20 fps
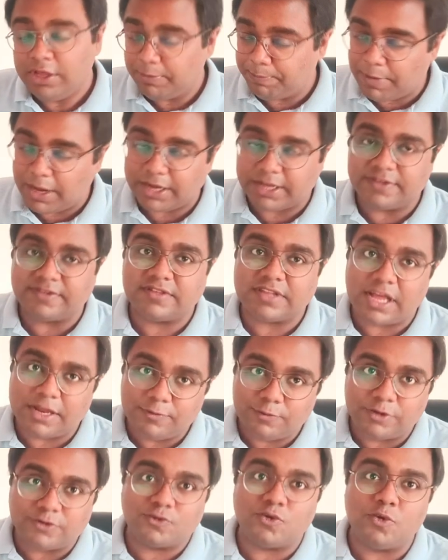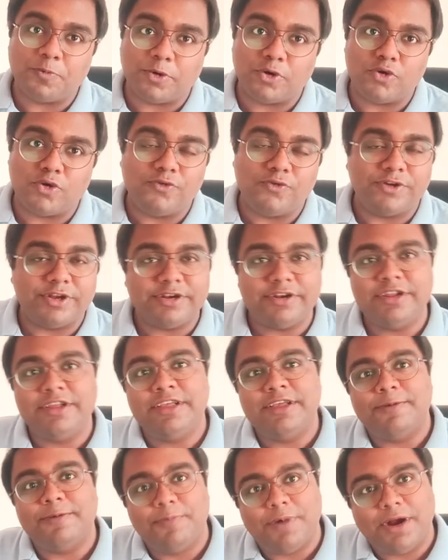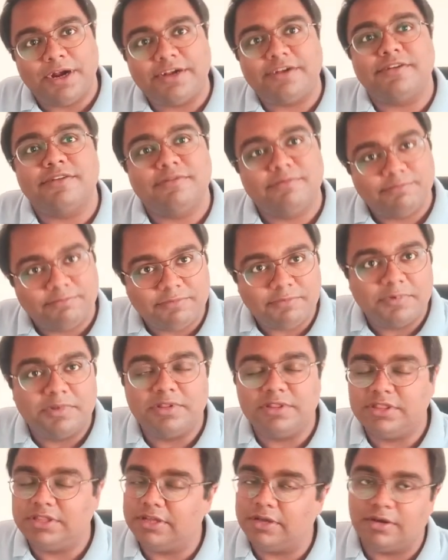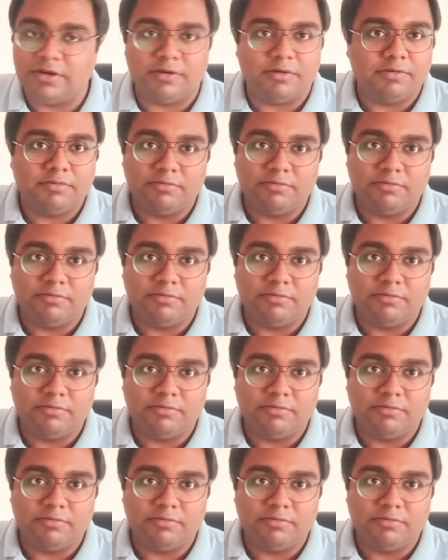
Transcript: Pakistan was super over, but their